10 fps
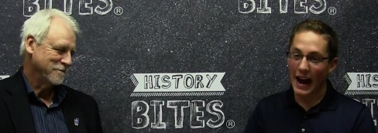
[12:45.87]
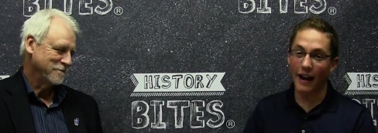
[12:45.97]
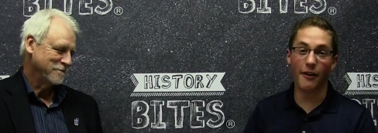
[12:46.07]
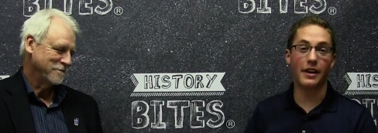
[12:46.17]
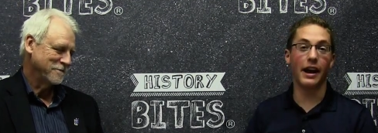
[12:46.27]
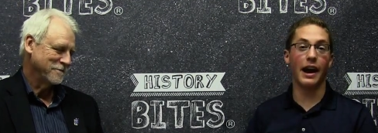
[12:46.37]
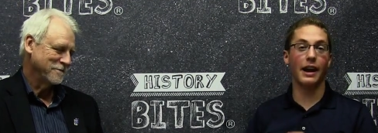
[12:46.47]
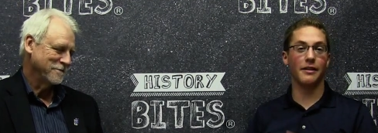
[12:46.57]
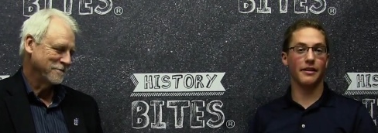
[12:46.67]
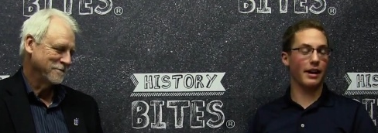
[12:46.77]
Speaker 1: Okay,
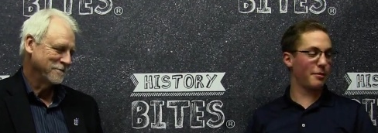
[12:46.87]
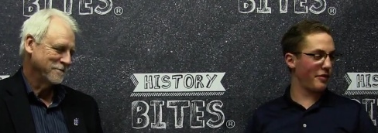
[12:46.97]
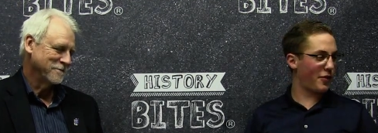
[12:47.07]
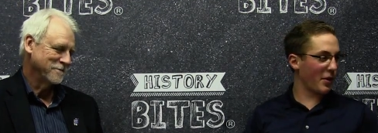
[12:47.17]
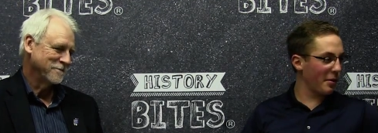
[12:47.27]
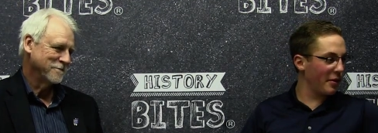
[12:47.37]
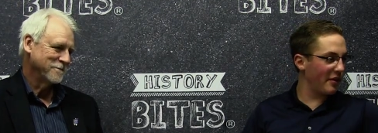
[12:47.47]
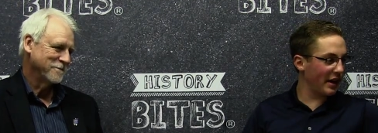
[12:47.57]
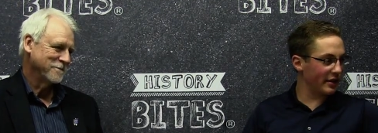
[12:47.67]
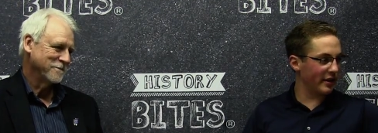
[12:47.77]
and now before we move
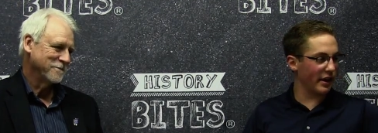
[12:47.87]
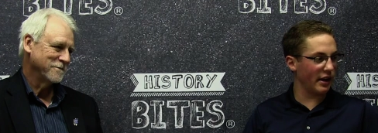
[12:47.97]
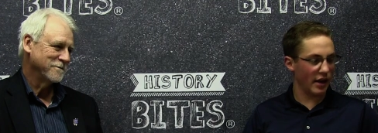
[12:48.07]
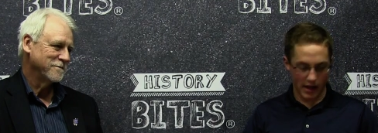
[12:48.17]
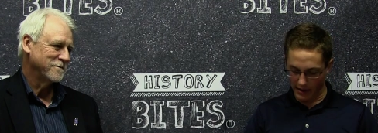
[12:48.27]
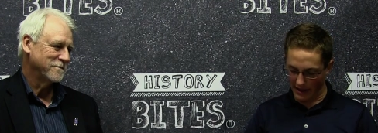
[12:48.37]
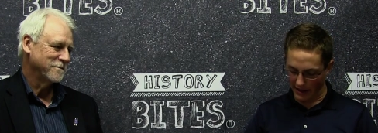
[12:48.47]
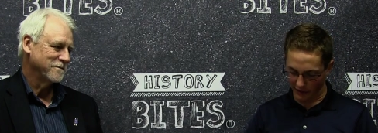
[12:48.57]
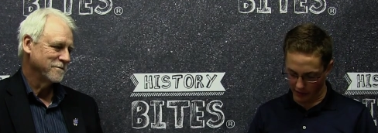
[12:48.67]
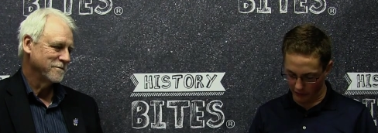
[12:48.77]
on to the
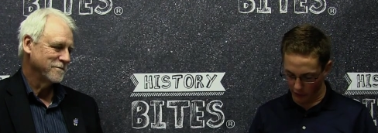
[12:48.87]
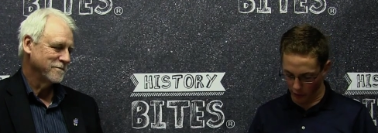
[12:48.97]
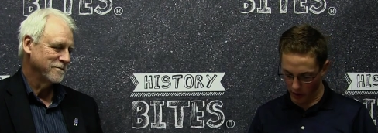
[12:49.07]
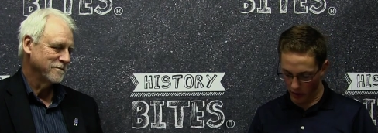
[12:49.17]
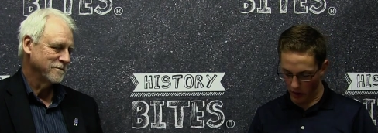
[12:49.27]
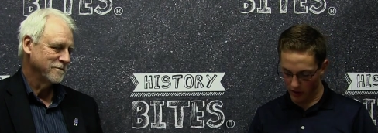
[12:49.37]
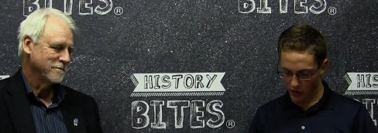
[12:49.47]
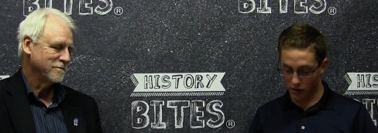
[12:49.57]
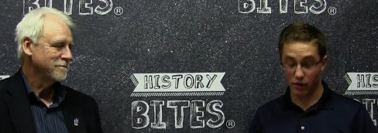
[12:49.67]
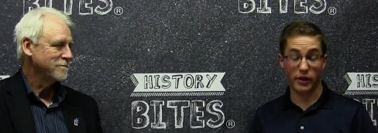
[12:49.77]
last history
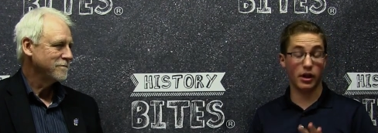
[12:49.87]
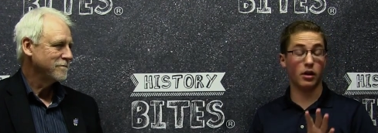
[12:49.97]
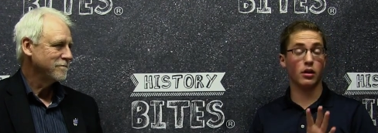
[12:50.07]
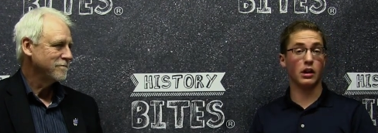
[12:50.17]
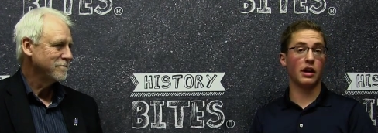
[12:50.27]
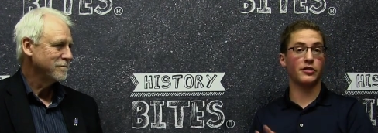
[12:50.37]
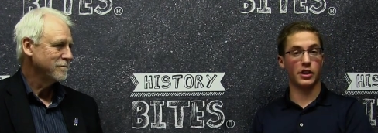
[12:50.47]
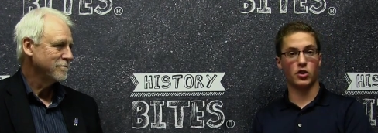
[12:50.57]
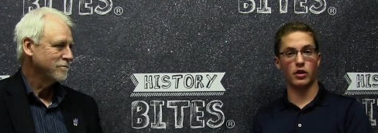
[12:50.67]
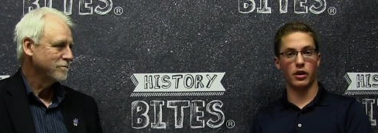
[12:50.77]
question, the last
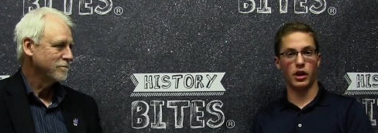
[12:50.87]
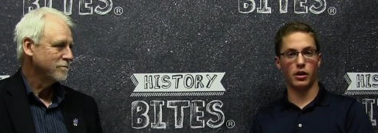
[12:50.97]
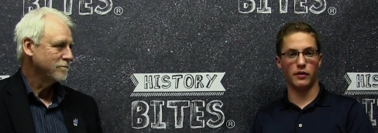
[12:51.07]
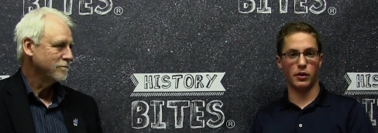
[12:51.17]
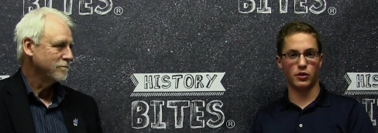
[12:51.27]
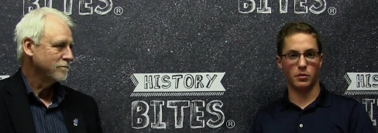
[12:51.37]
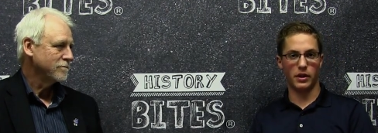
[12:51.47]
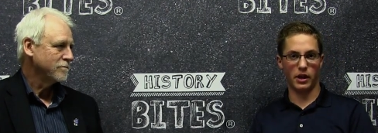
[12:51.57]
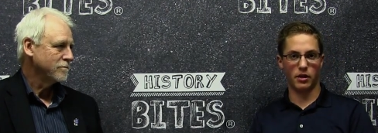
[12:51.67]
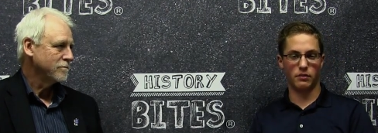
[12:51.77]
section of the interview, which will
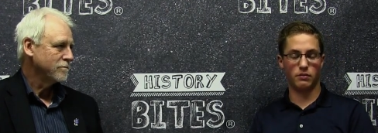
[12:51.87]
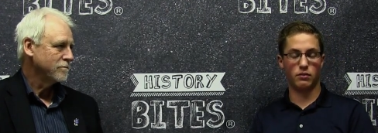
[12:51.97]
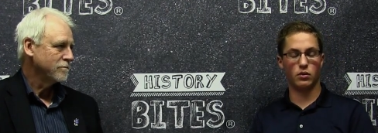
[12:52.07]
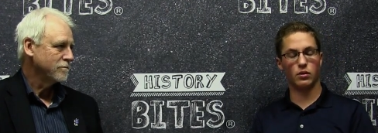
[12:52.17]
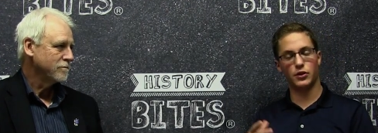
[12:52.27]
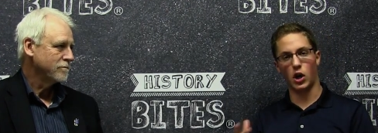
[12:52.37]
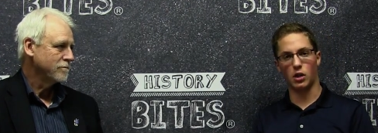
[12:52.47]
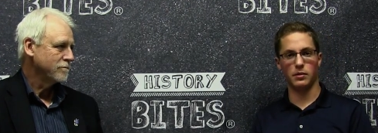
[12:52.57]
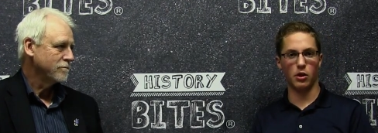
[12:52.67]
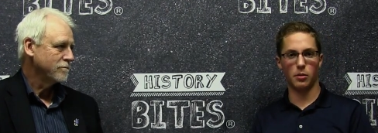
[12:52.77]
be the, we'll
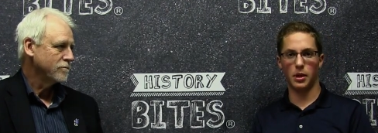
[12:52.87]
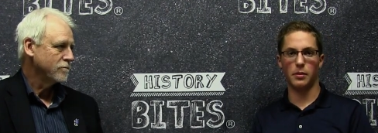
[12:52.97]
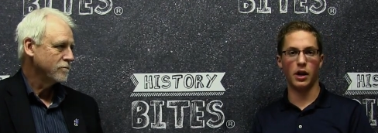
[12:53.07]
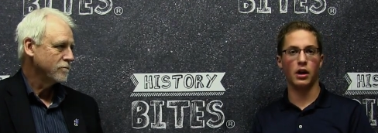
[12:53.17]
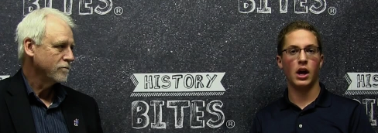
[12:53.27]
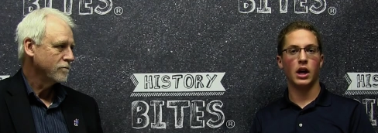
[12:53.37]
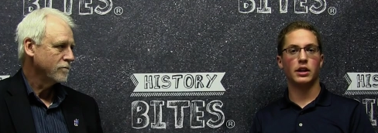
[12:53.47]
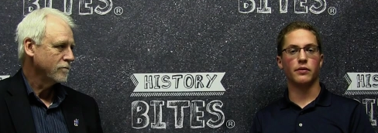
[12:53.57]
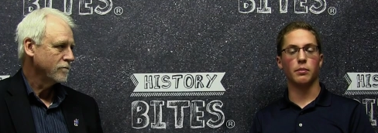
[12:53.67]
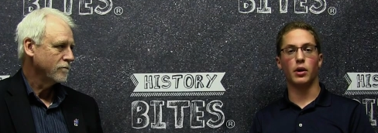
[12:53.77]
talk a little bit about
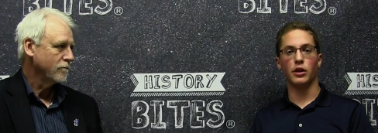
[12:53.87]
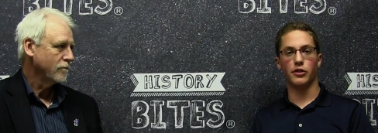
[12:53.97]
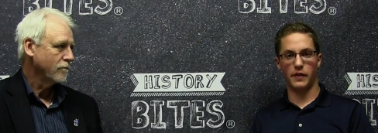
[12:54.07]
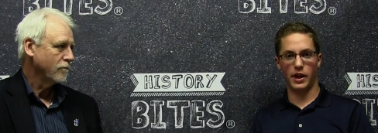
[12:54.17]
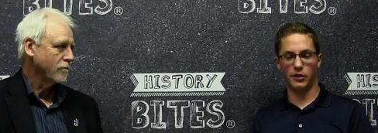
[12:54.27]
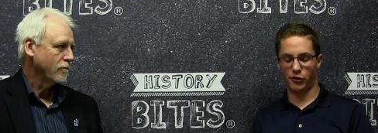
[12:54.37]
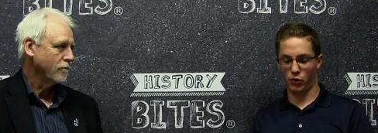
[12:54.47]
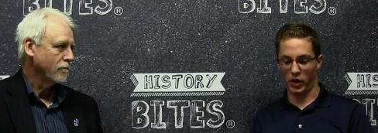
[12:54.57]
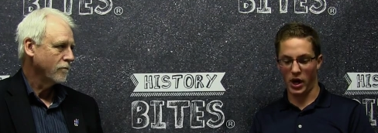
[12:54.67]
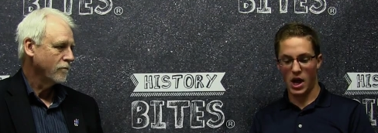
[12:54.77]
different parts of
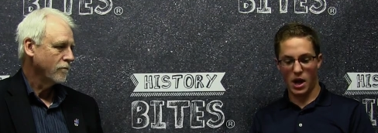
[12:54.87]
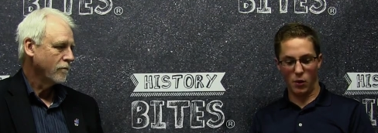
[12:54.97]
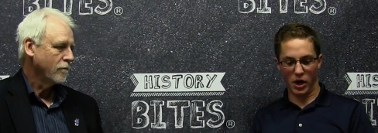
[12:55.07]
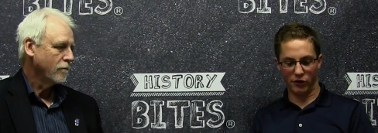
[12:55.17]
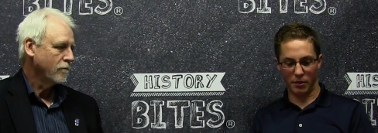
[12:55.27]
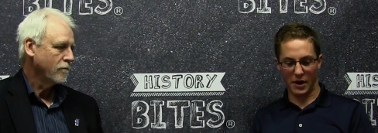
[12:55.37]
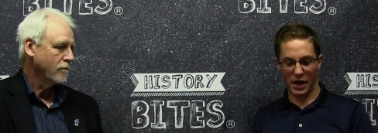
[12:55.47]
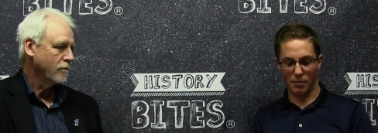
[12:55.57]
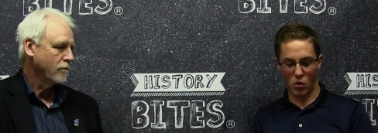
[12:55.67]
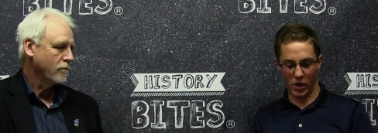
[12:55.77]
history, wanted to
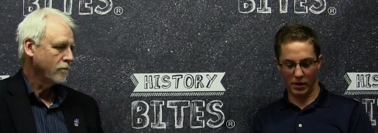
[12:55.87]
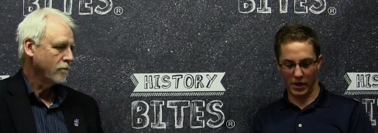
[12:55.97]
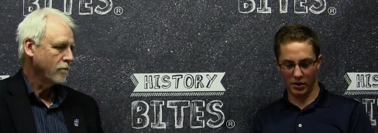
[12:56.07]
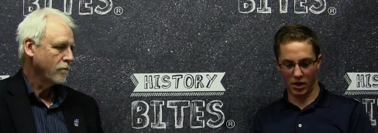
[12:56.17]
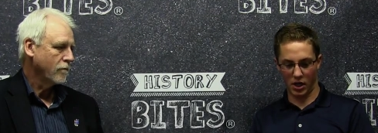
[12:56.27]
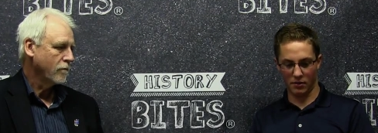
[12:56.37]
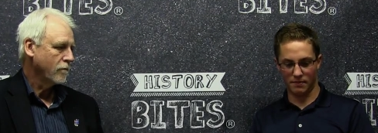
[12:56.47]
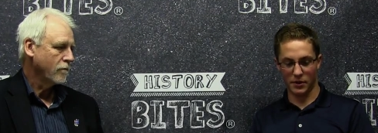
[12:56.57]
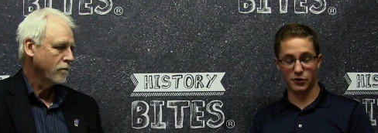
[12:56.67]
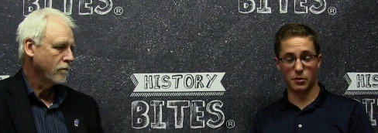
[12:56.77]
make a point about uh,
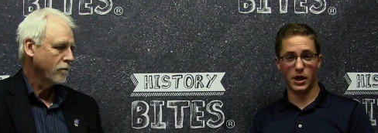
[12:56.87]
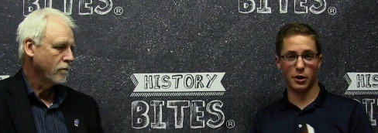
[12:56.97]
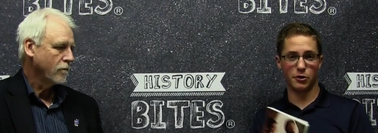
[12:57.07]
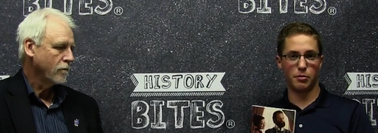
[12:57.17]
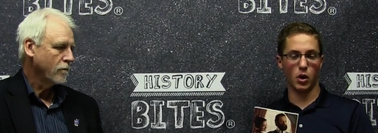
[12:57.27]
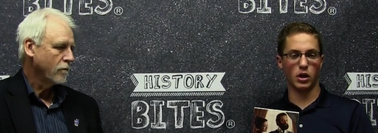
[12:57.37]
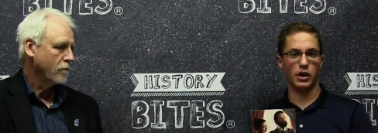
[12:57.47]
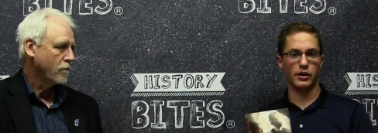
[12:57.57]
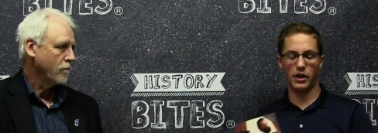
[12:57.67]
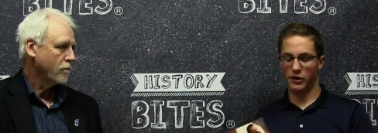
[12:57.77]
Mister Potter's book.
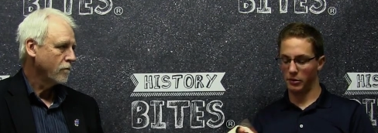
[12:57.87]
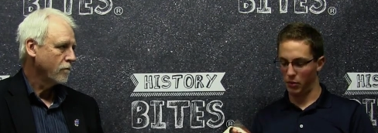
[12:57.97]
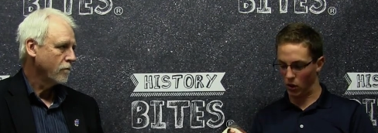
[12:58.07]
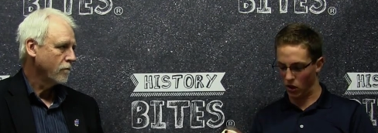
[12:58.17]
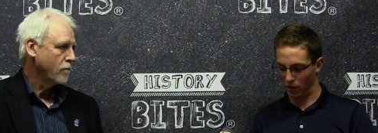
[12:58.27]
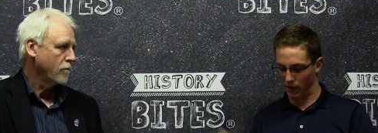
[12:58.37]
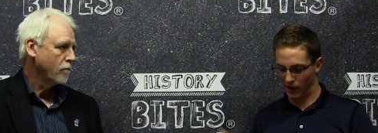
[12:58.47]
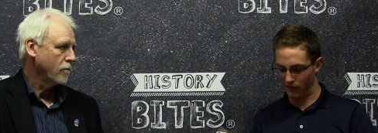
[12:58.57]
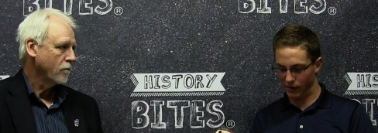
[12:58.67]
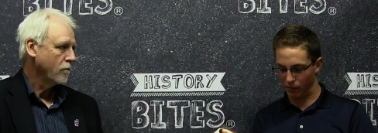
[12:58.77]
He has a book called
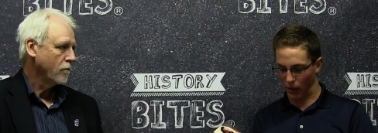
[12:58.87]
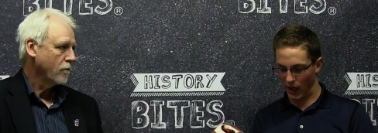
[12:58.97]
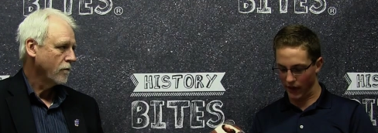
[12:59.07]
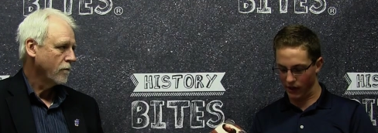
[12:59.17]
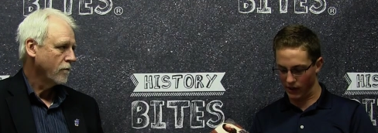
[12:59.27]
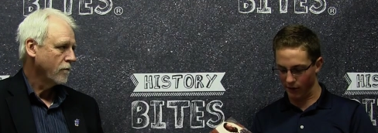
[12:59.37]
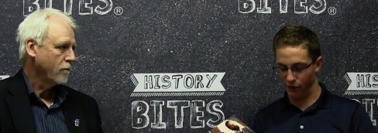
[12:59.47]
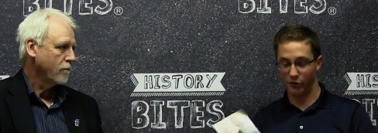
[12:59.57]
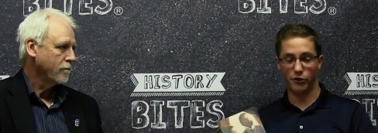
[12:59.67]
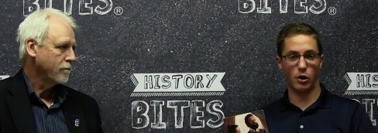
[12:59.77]
Beloved Bride, The
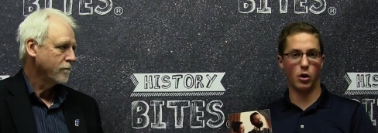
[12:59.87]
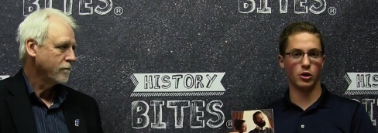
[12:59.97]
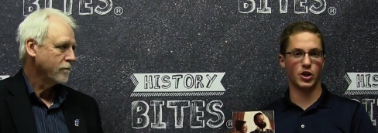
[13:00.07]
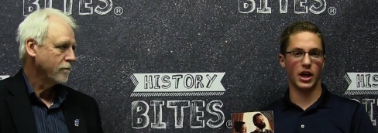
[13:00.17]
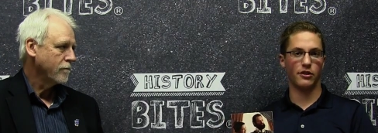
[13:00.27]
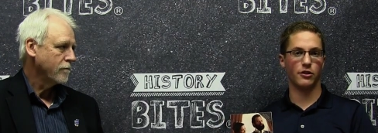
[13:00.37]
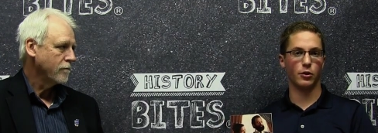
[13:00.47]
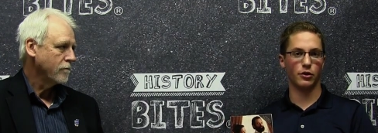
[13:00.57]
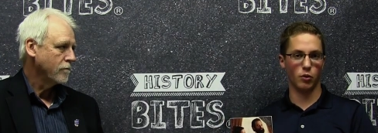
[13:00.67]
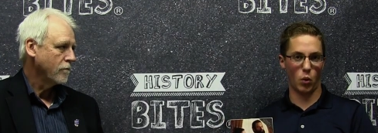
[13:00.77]
Letters of Stonewall Jackson
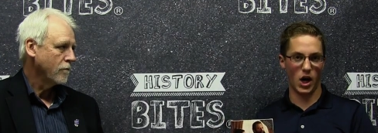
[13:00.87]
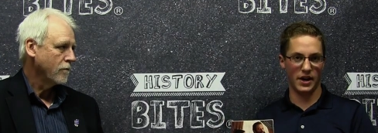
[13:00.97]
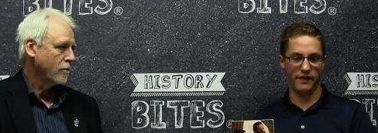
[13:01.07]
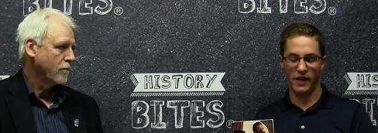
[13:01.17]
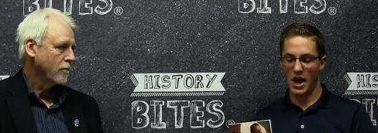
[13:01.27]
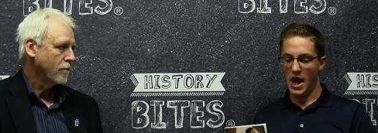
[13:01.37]
to His Wife.